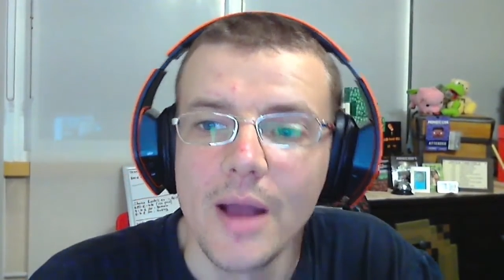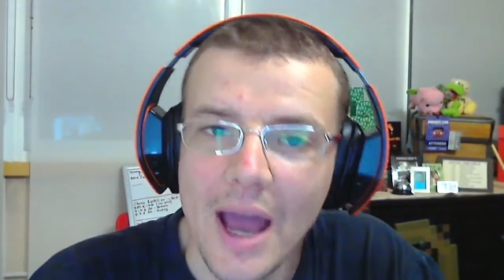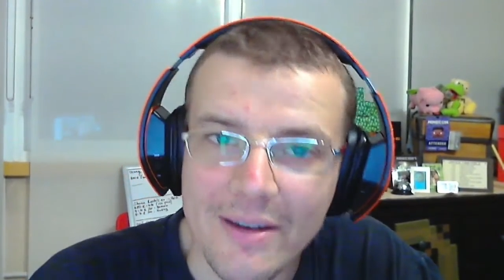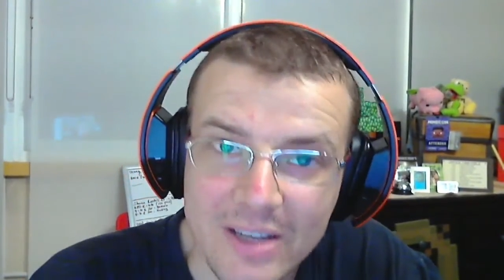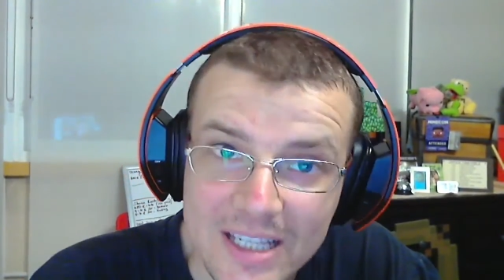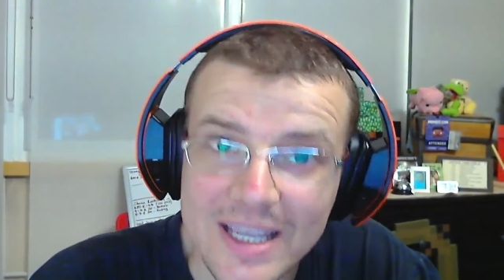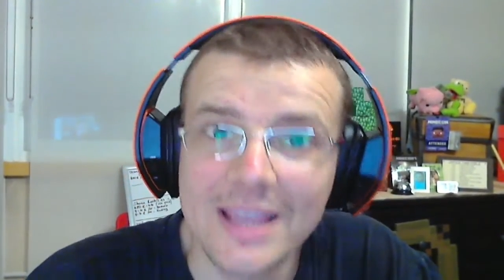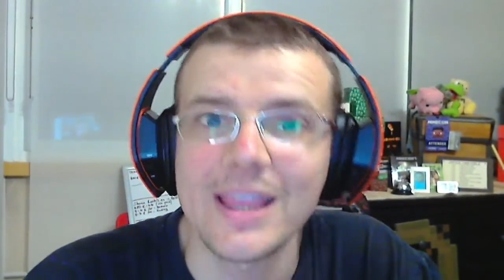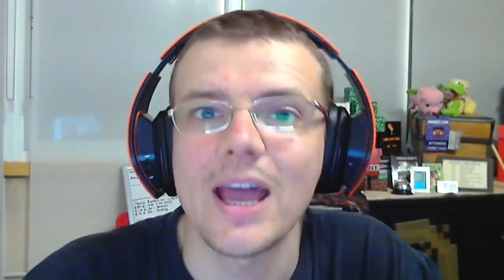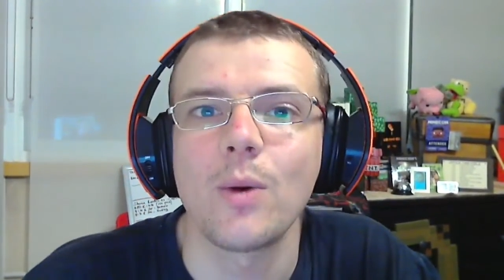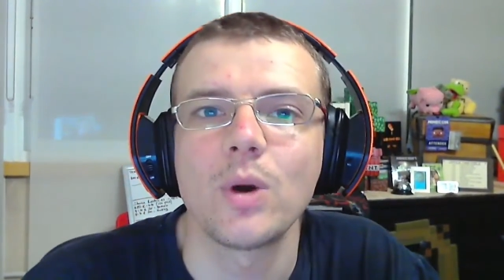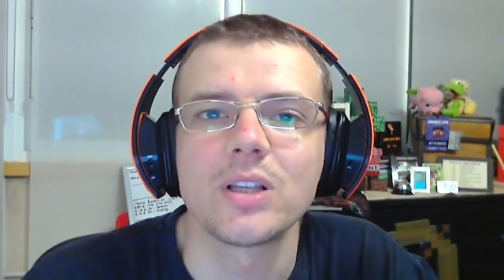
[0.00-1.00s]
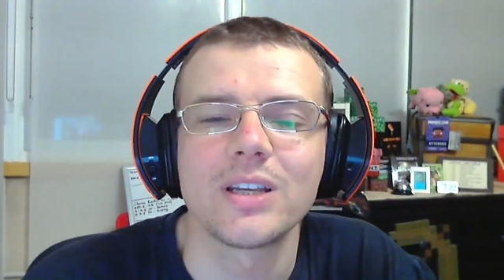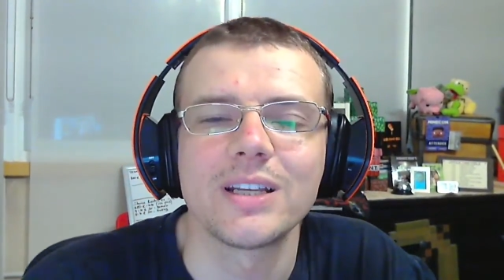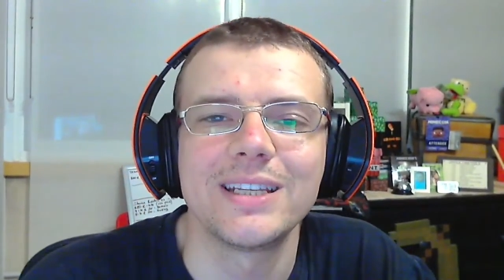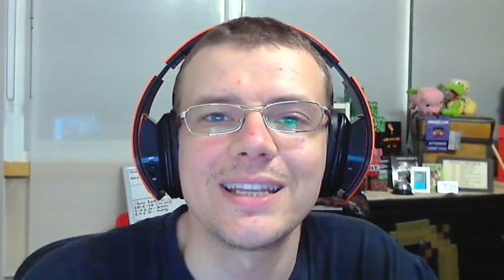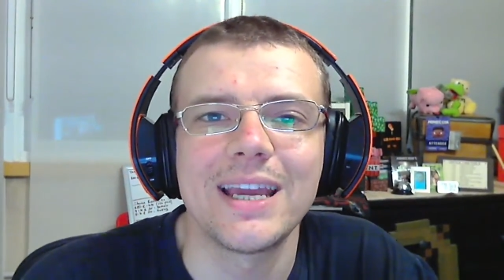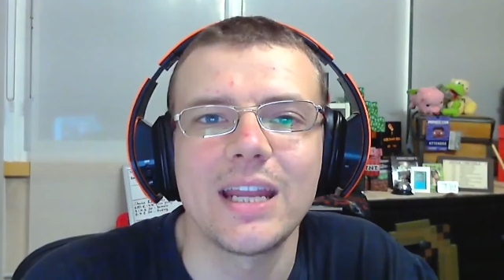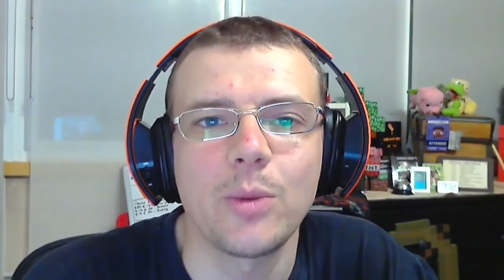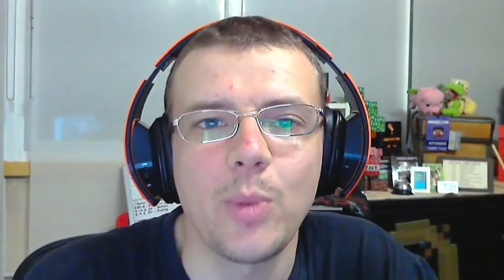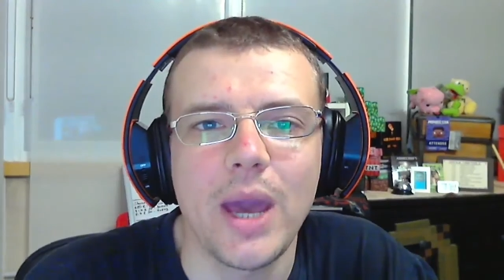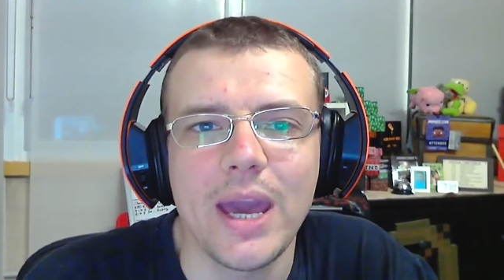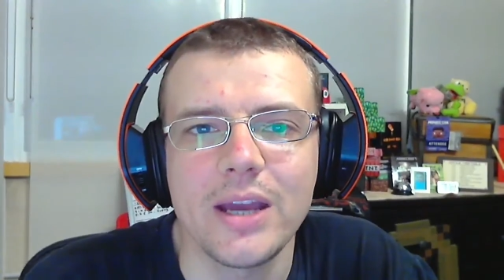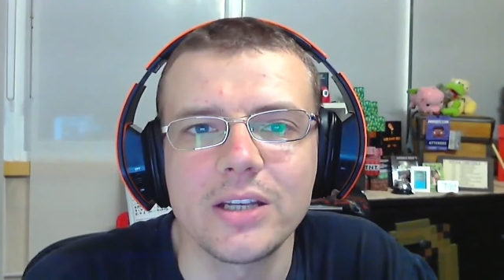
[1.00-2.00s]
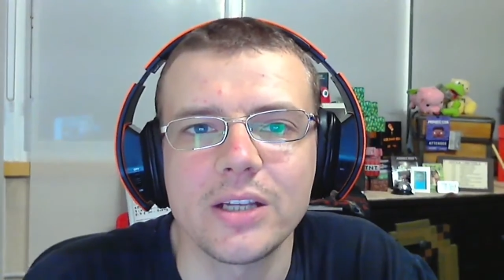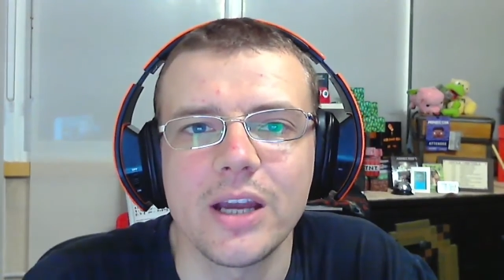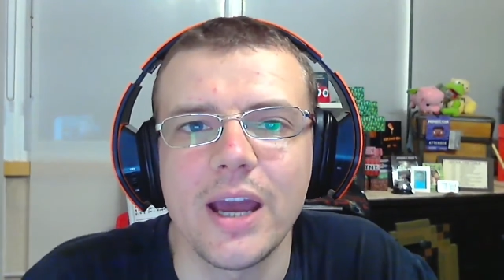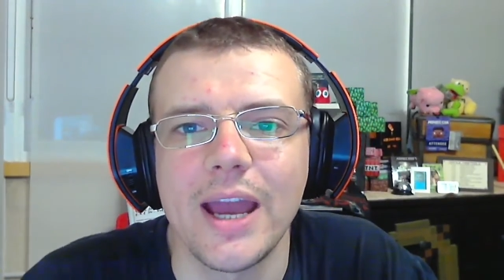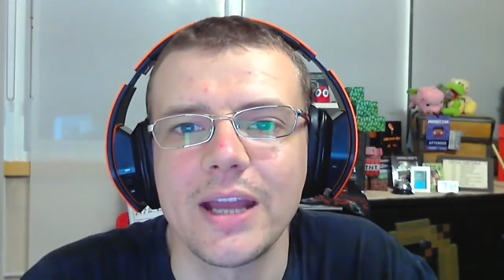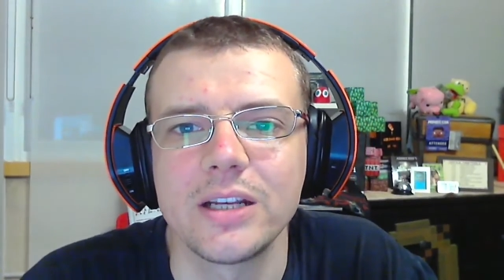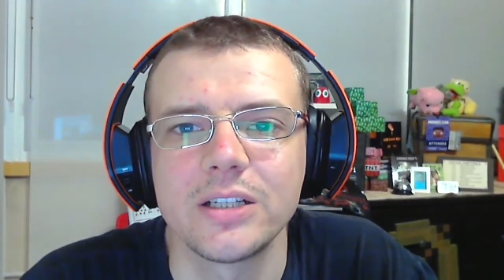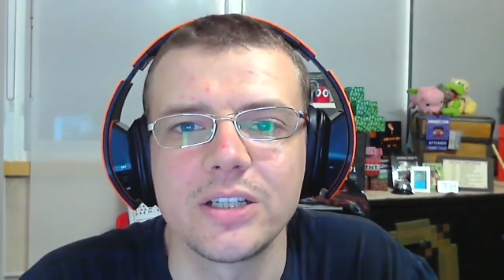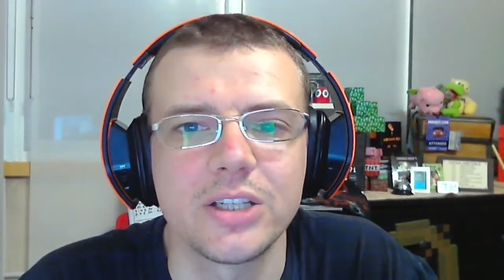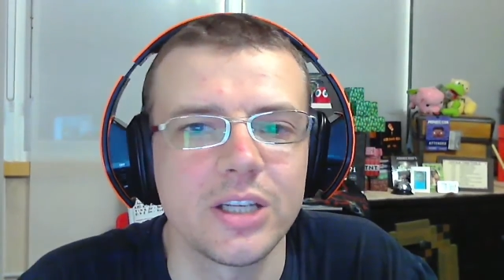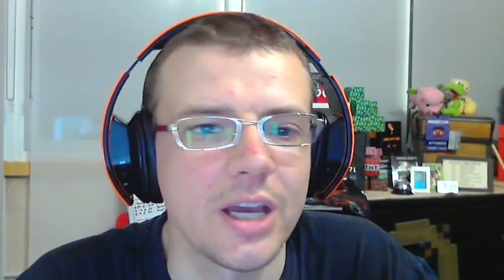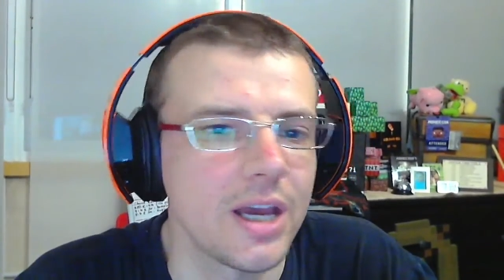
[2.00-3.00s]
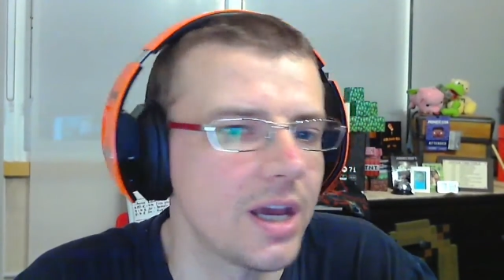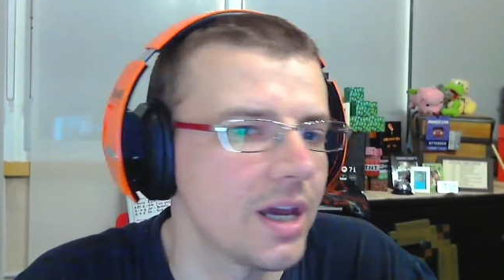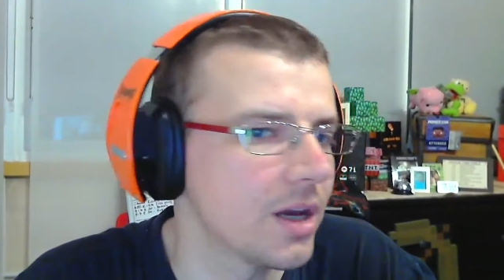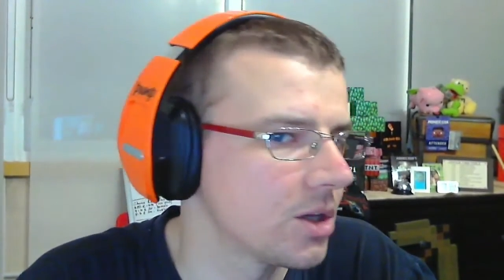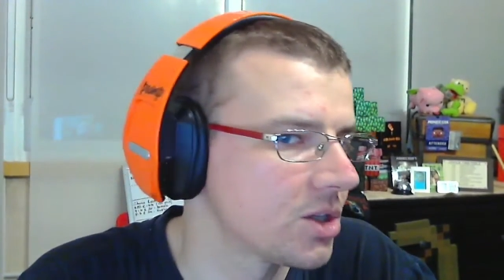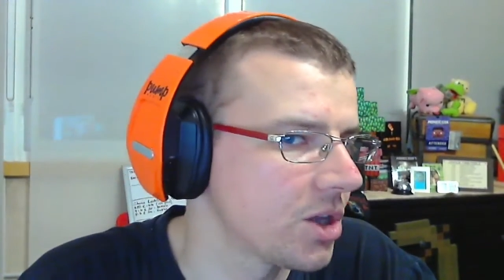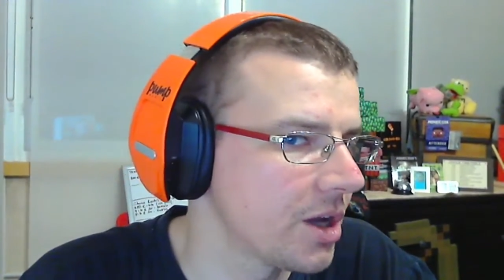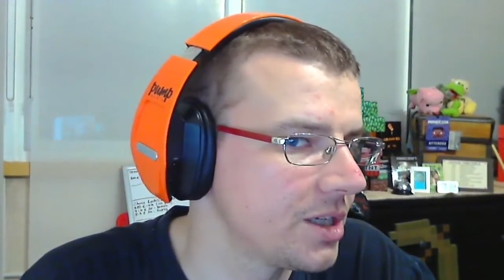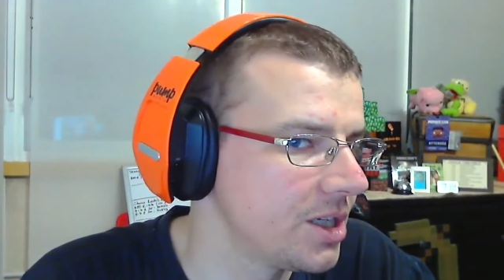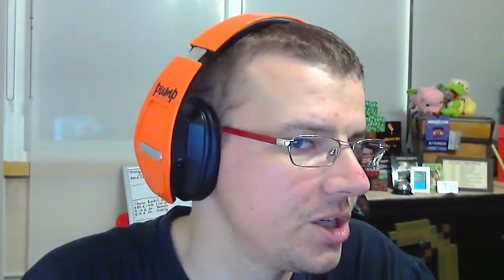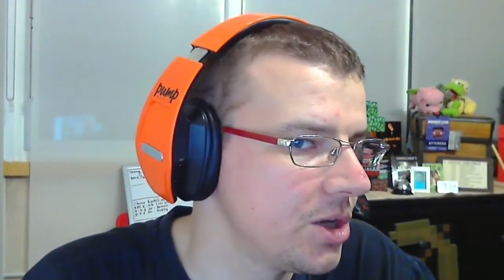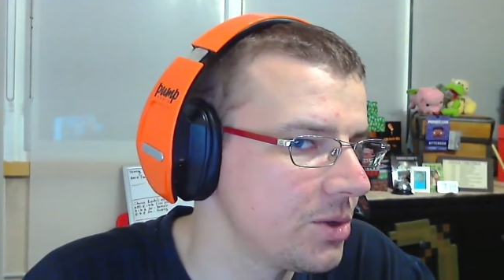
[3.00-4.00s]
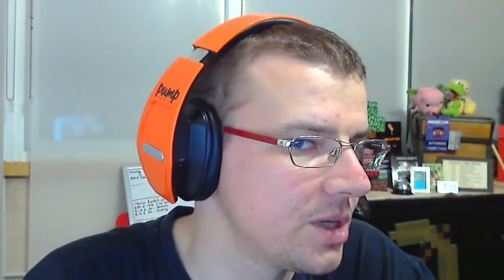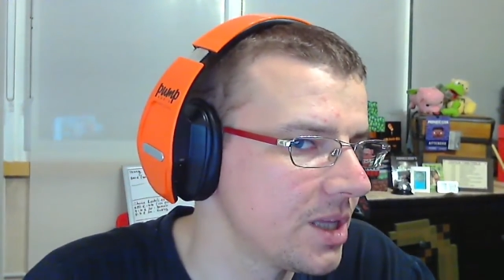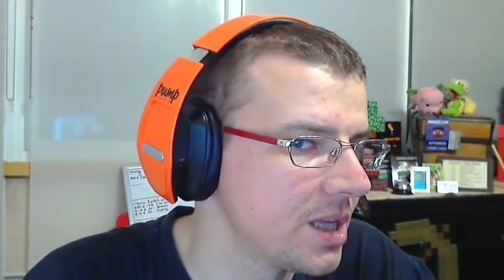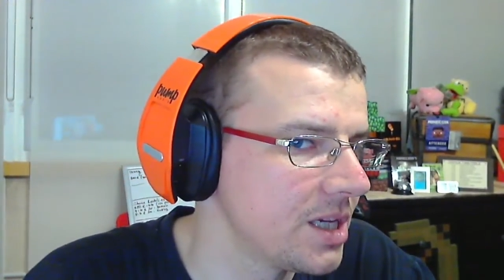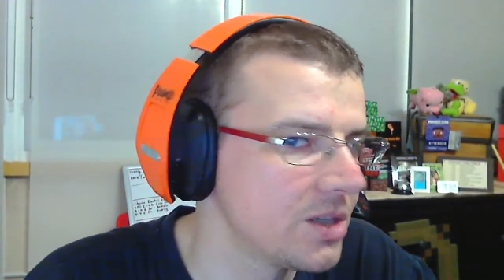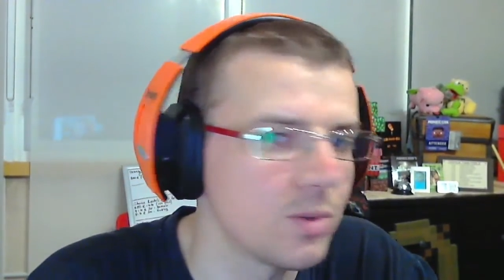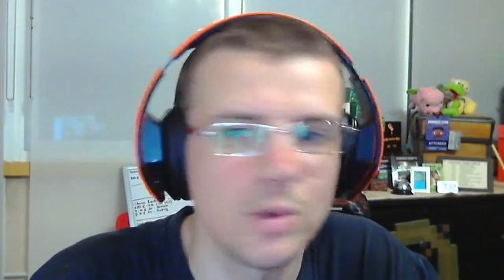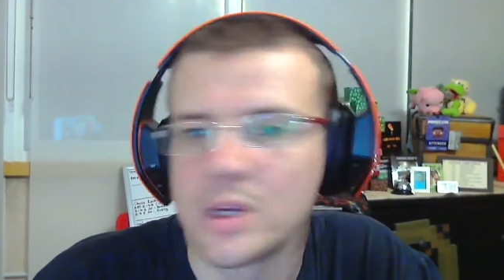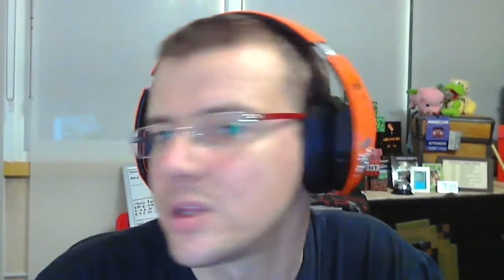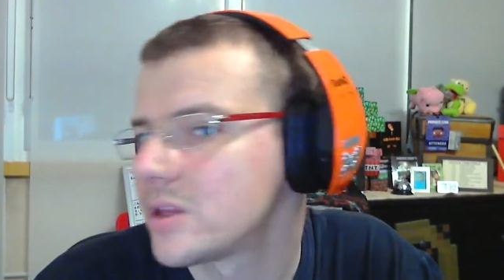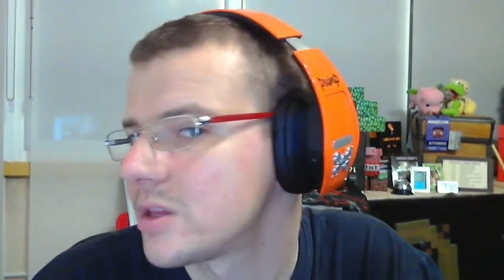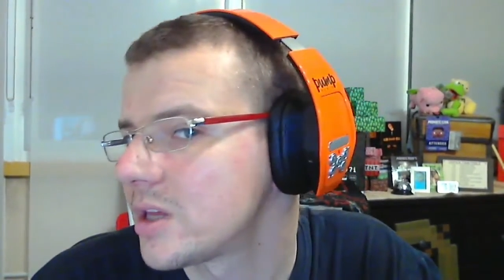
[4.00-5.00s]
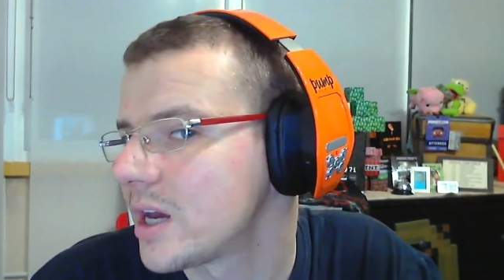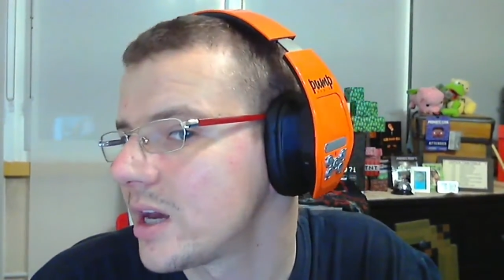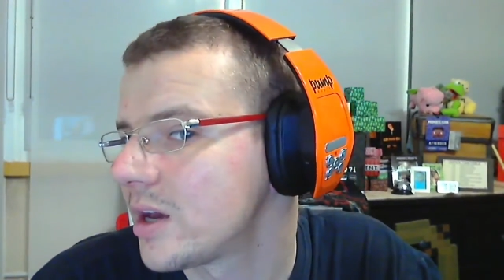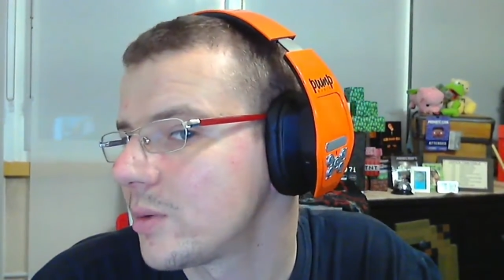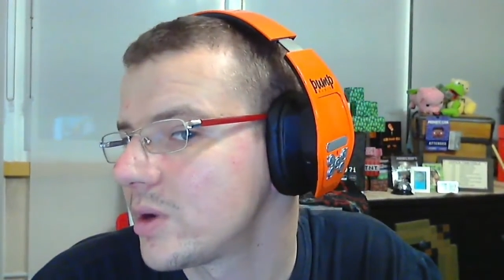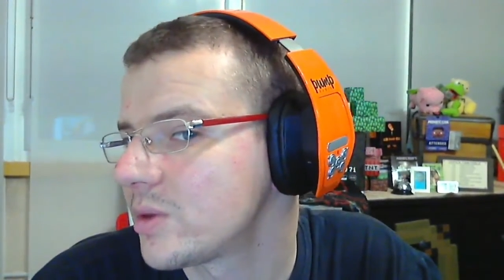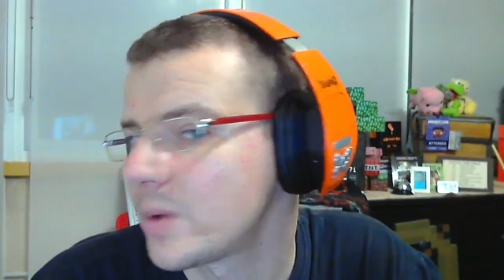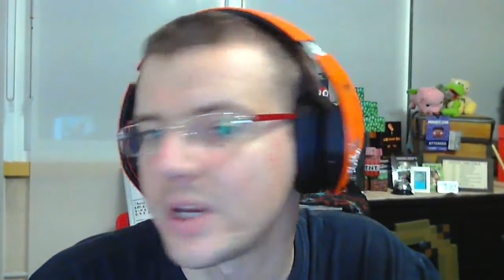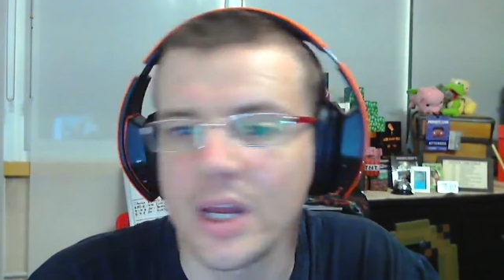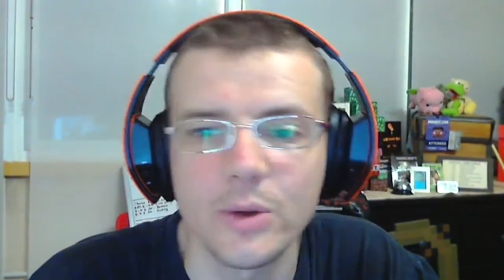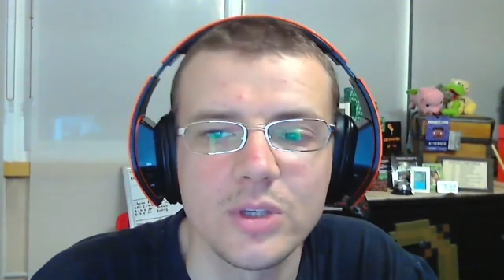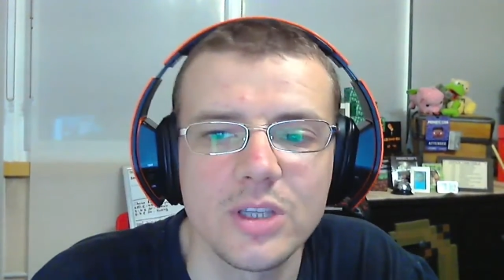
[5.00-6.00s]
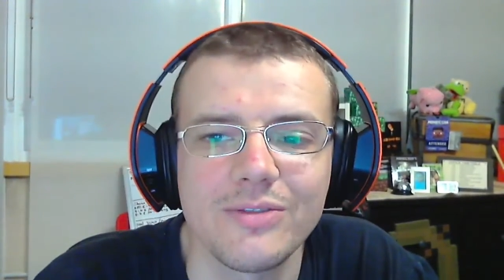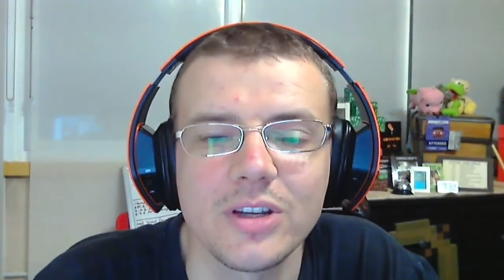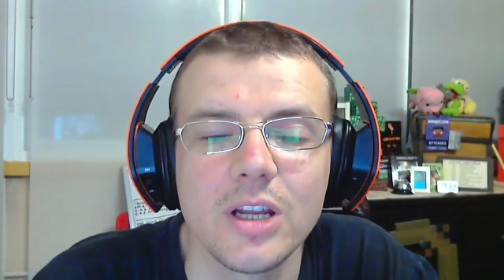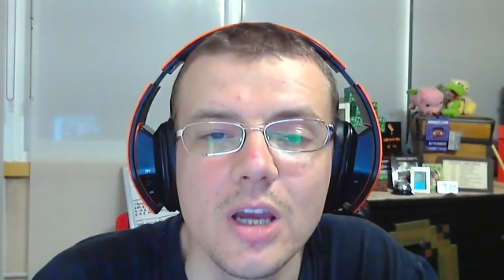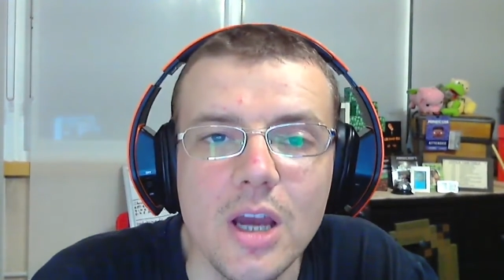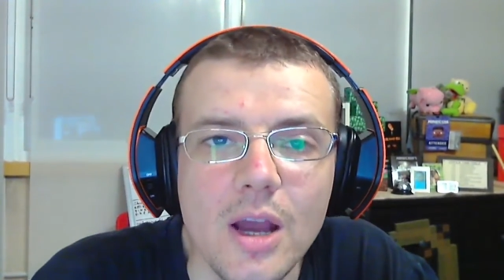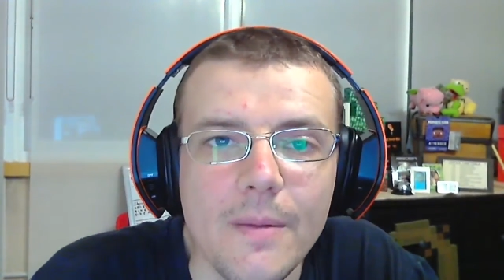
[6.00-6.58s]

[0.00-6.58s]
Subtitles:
Having said that, once I did get it paired and started using these with Windows 7,